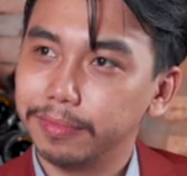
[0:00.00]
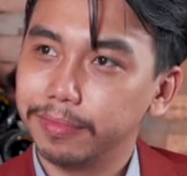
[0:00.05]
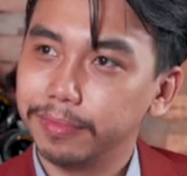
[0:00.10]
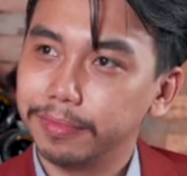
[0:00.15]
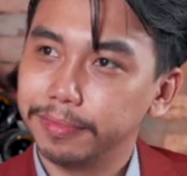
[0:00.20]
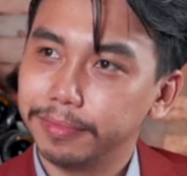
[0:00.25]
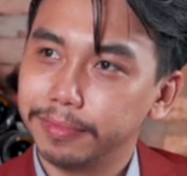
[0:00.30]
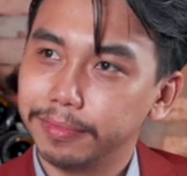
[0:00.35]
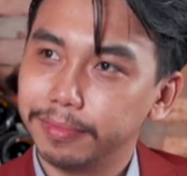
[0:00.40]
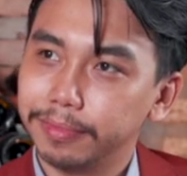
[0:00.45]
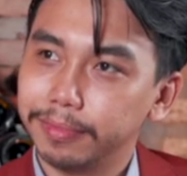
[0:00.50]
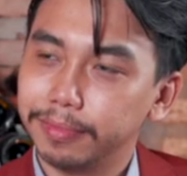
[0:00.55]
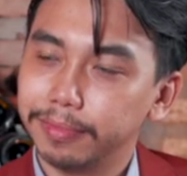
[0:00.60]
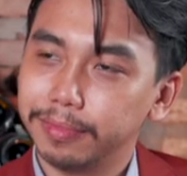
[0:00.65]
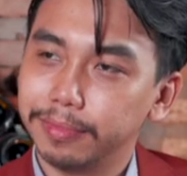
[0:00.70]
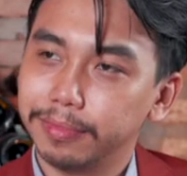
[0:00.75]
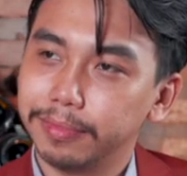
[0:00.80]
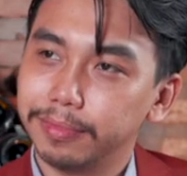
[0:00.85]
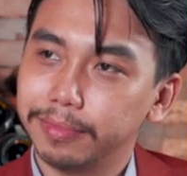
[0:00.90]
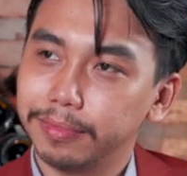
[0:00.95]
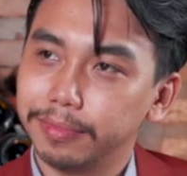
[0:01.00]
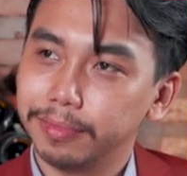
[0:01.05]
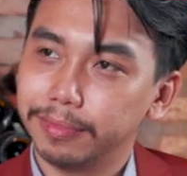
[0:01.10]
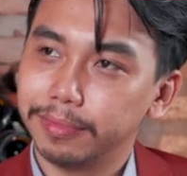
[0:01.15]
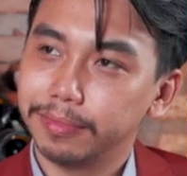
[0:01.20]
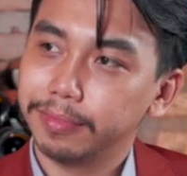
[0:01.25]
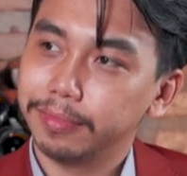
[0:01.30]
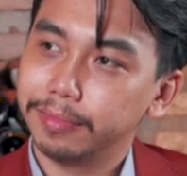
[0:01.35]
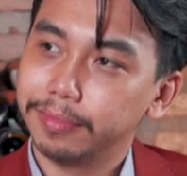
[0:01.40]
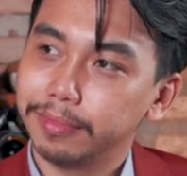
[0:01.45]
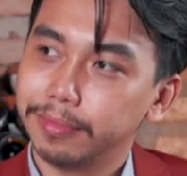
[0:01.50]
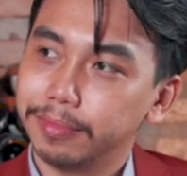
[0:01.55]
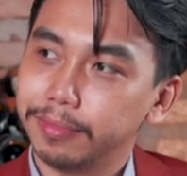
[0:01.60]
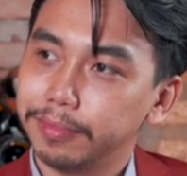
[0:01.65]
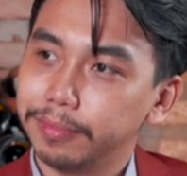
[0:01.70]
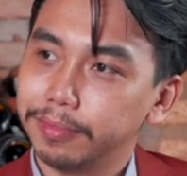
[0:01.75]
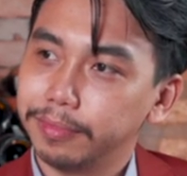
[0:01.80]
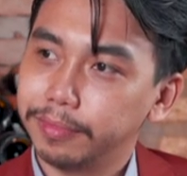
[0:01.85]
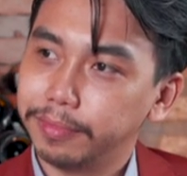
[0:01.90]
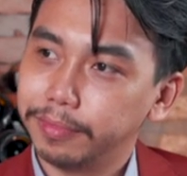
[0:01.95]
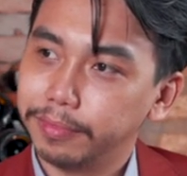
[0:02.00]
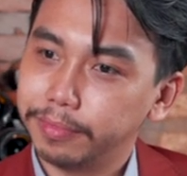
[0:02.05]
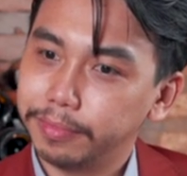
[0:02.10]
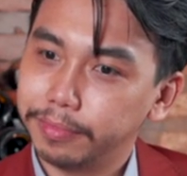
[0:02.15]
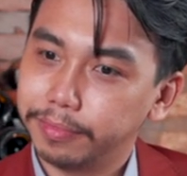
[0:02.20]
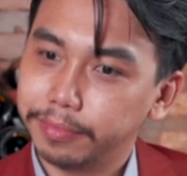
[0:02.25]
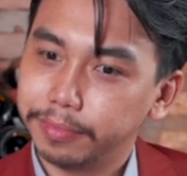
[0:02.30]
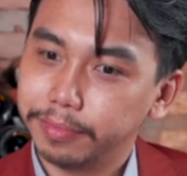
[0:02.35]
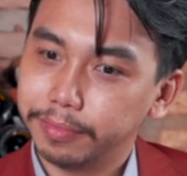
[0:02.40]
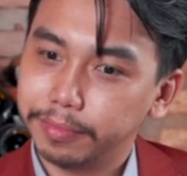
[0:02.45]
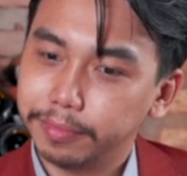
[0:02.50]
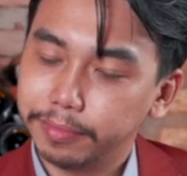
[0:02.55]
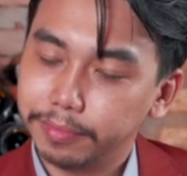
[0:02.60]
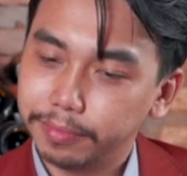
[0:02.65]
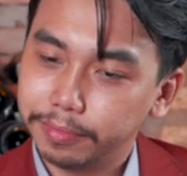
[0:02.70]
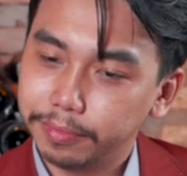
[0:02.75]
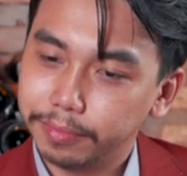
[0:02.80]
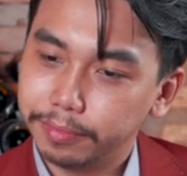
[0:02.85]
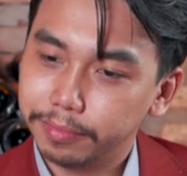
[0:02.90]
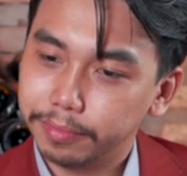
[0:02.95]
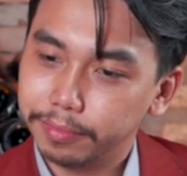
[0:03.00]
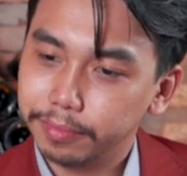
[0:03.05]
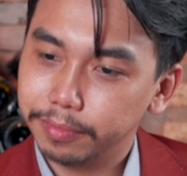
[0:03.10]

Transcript: The person shown says nothing.